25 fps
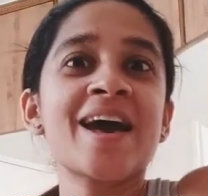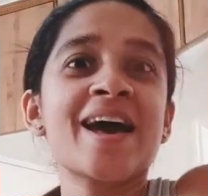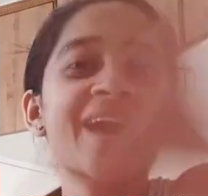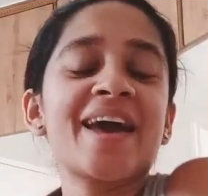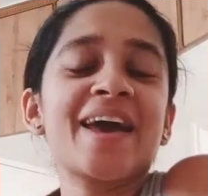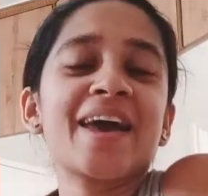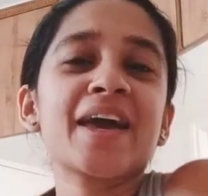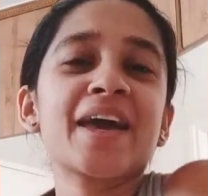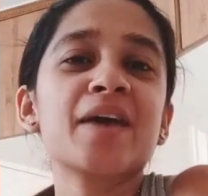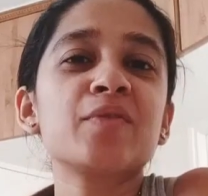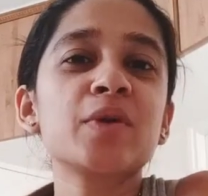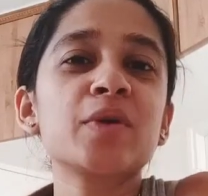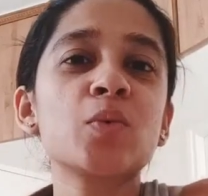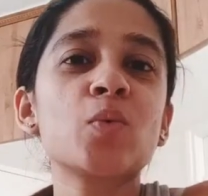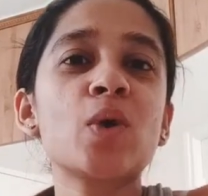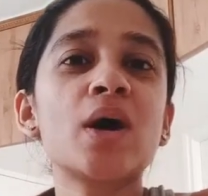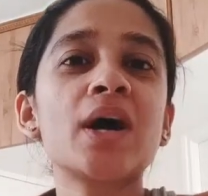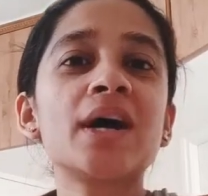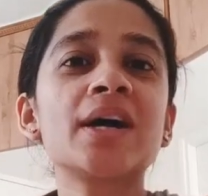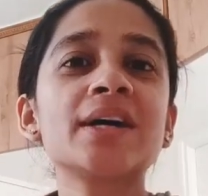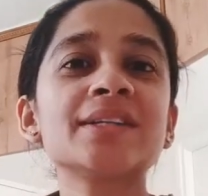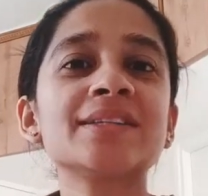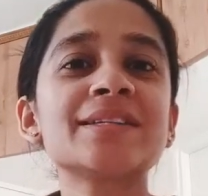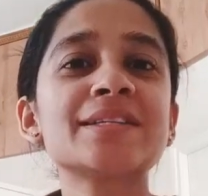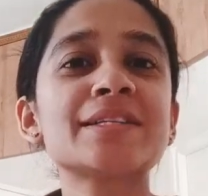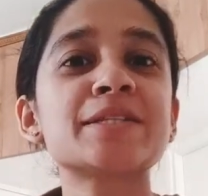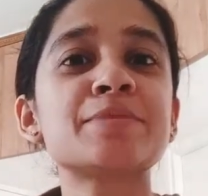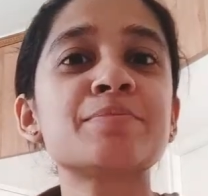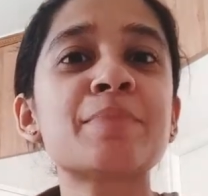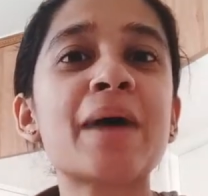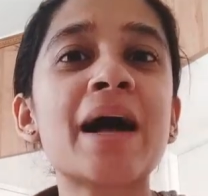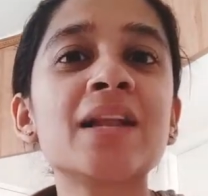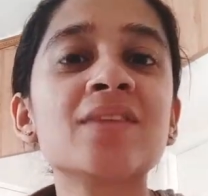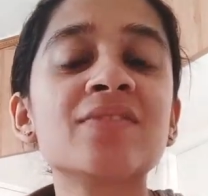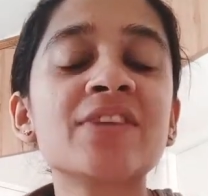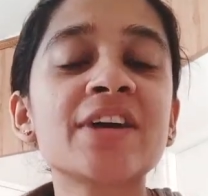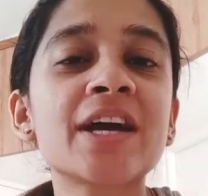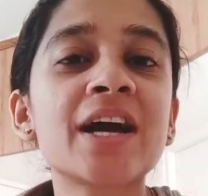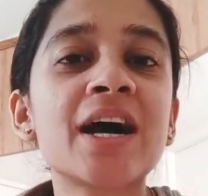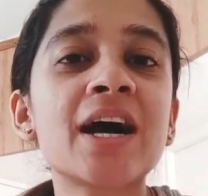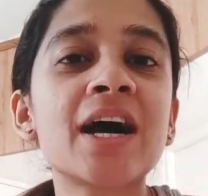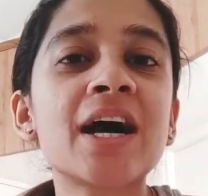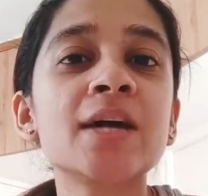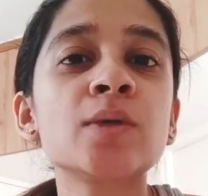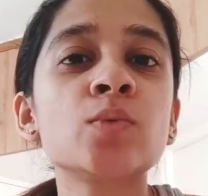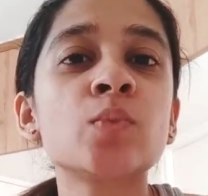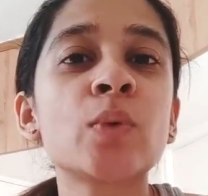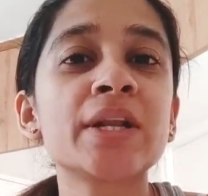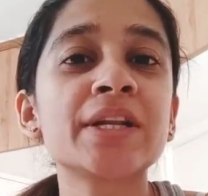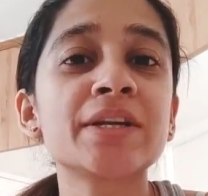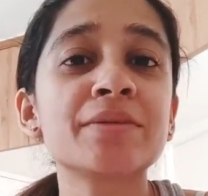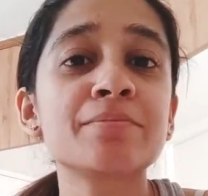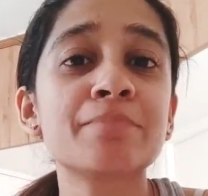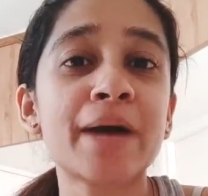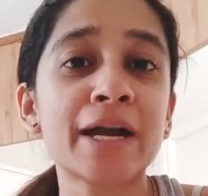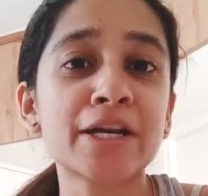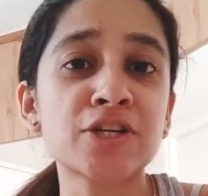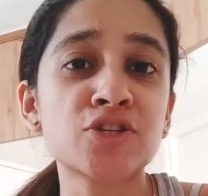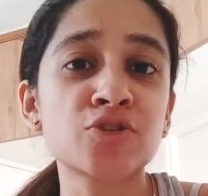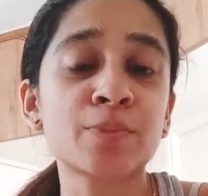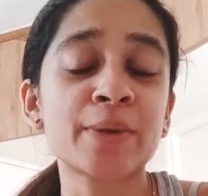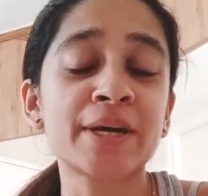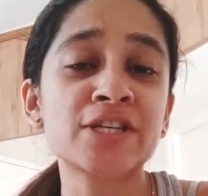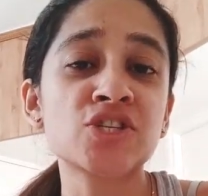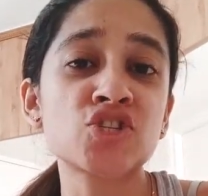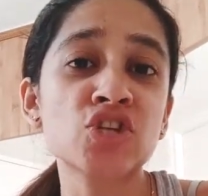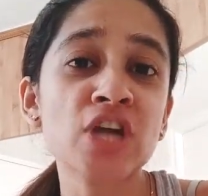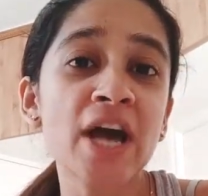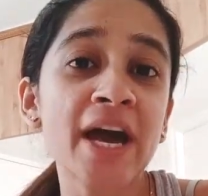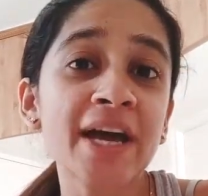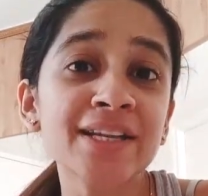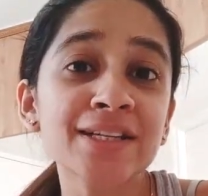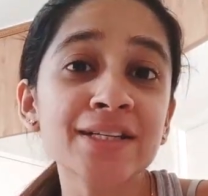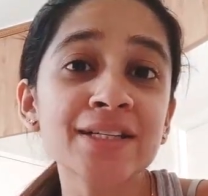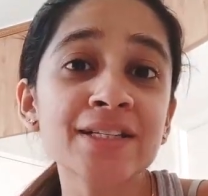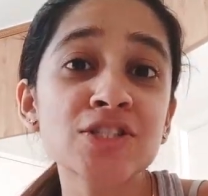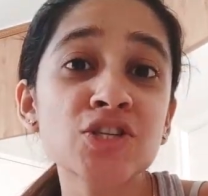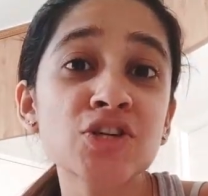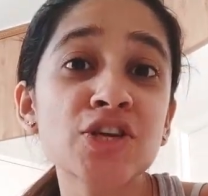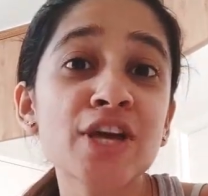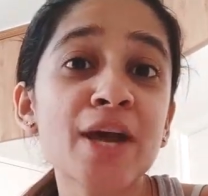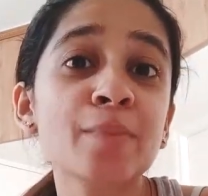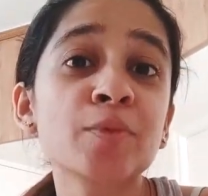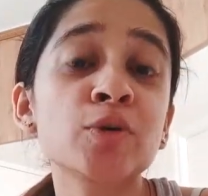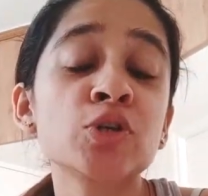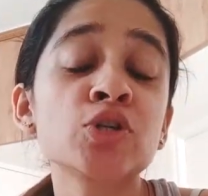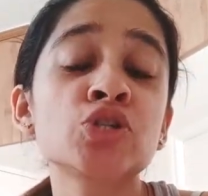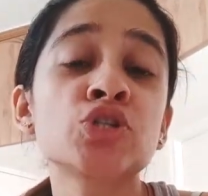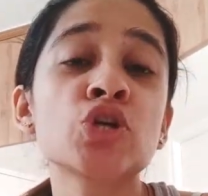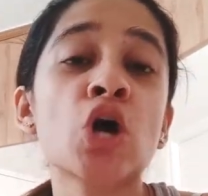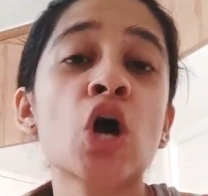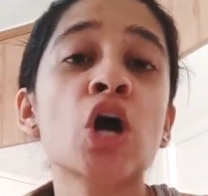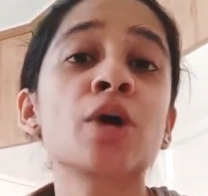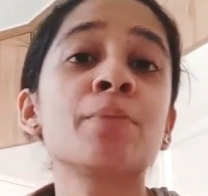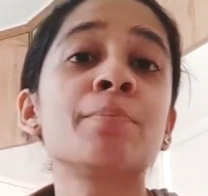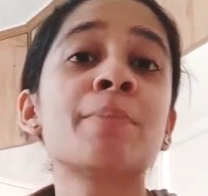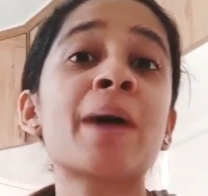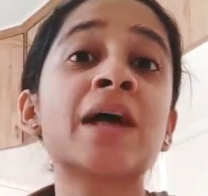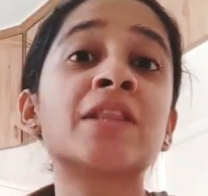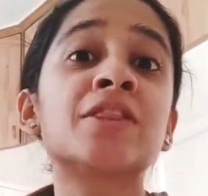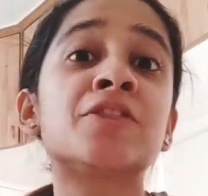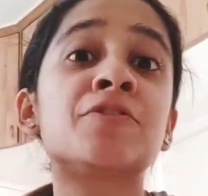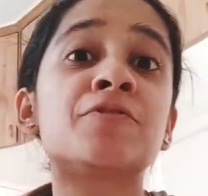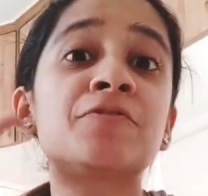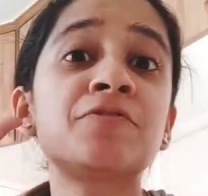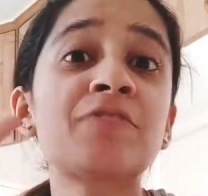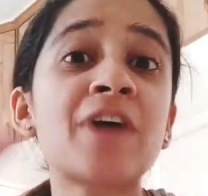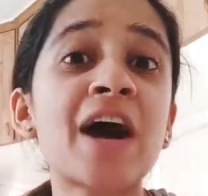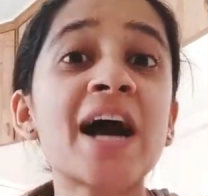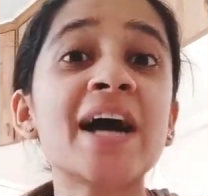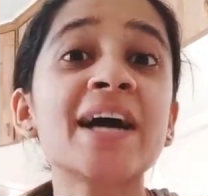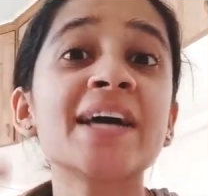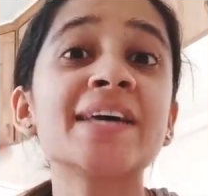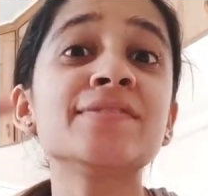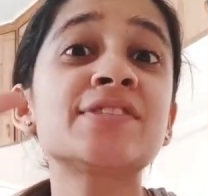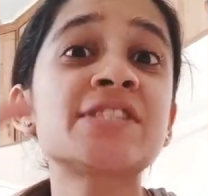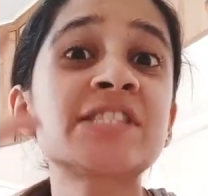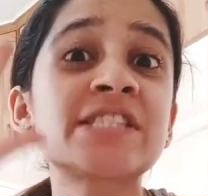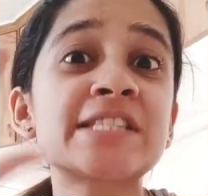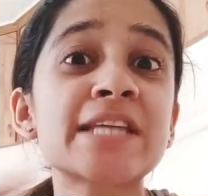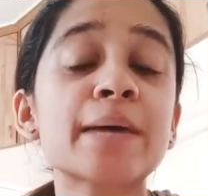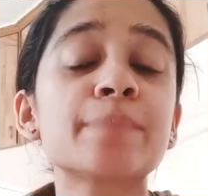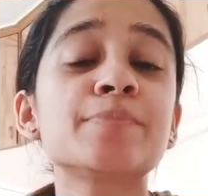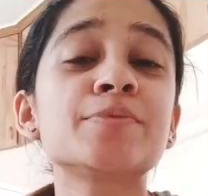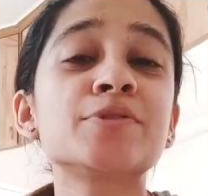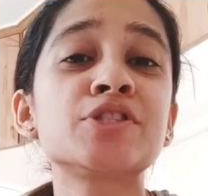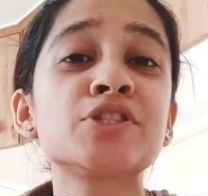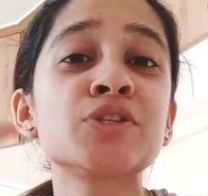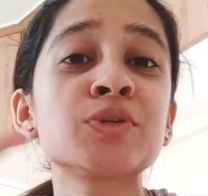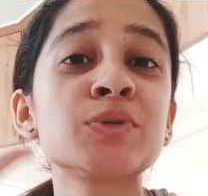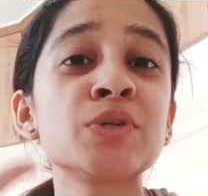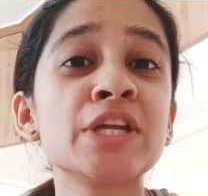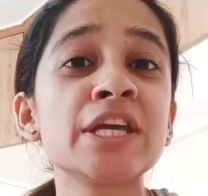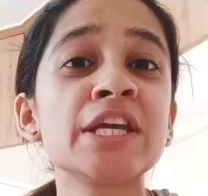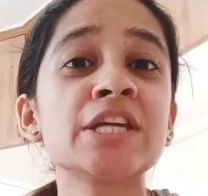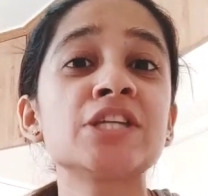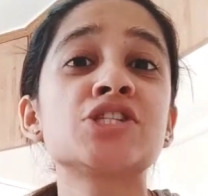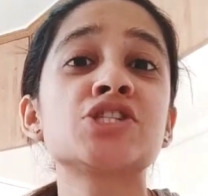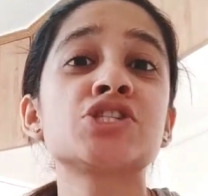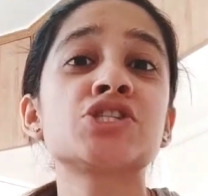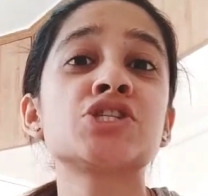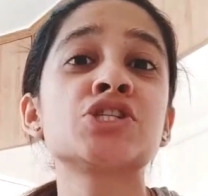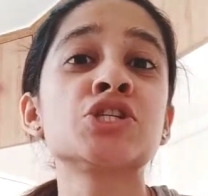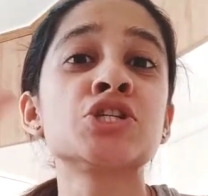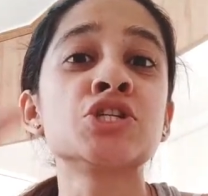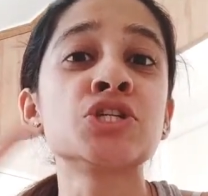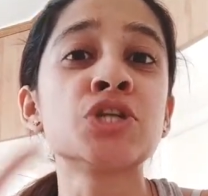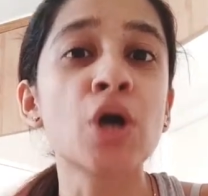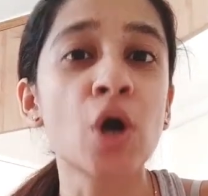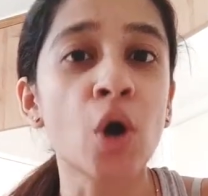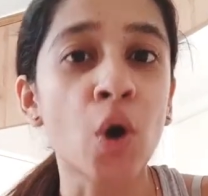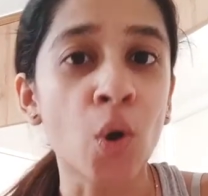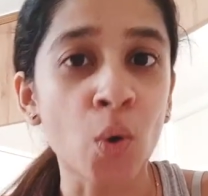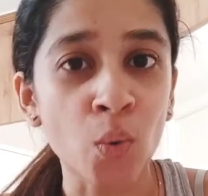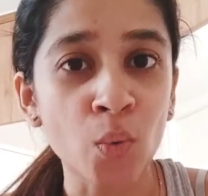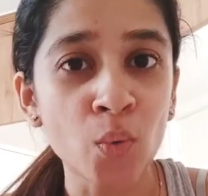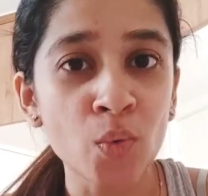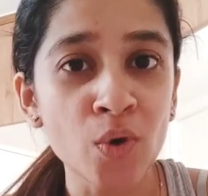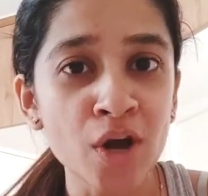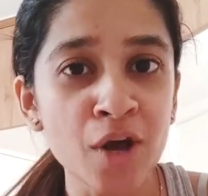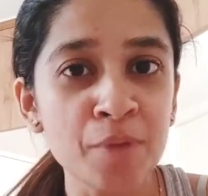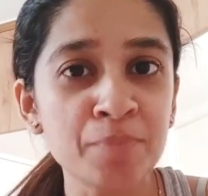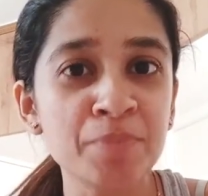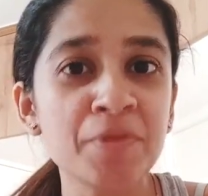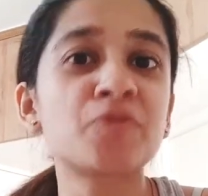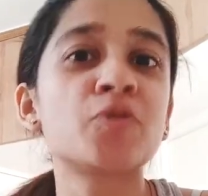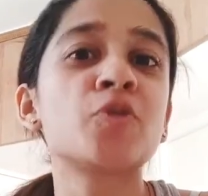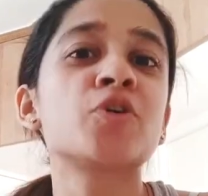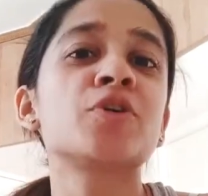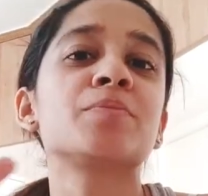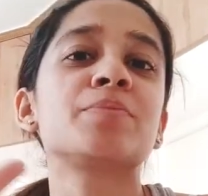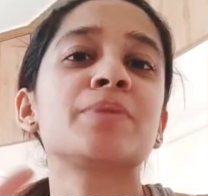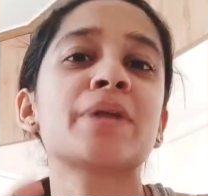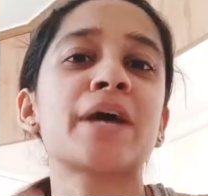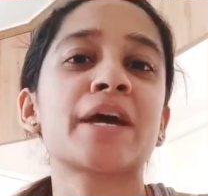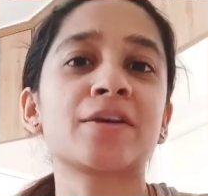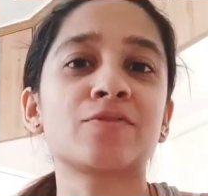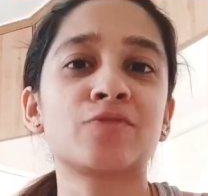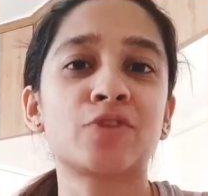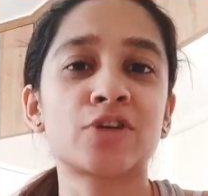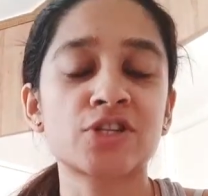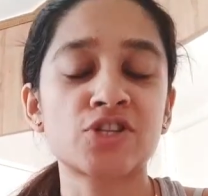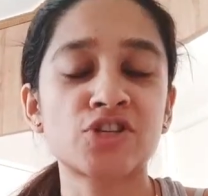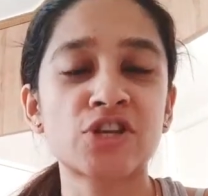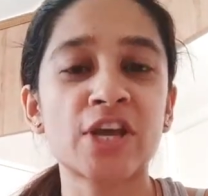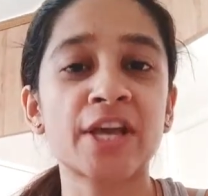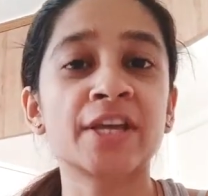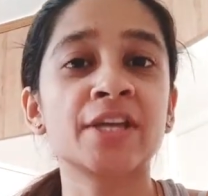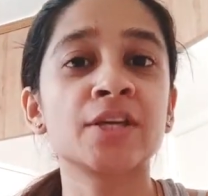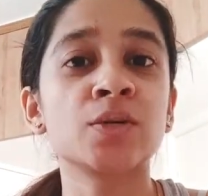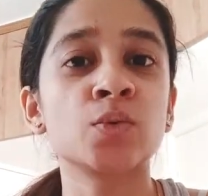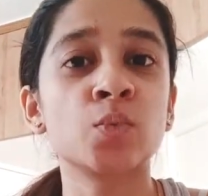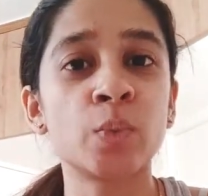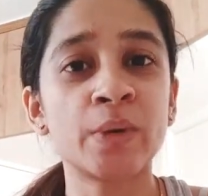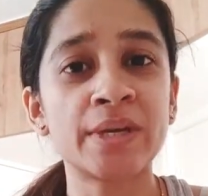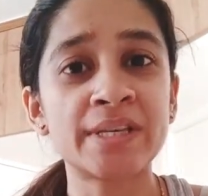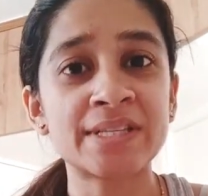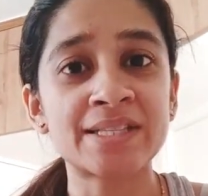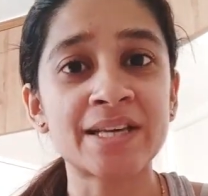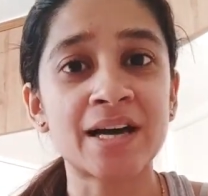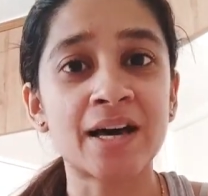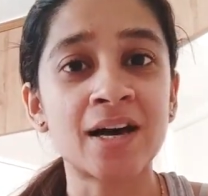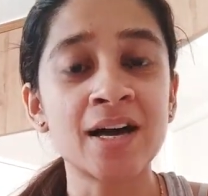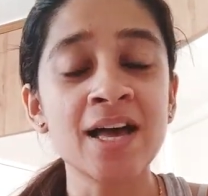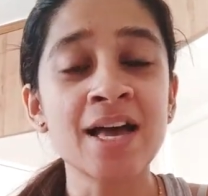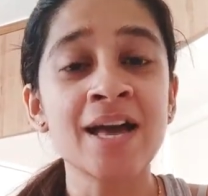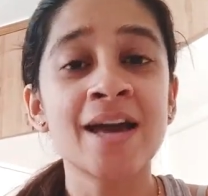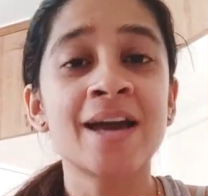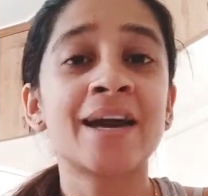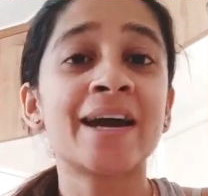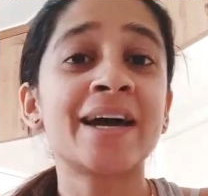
Hey everyone, this is Malvika and welcome back to my channel. Today I'm going to talk about the 5 steps you need to know before applying for a Schengen visa.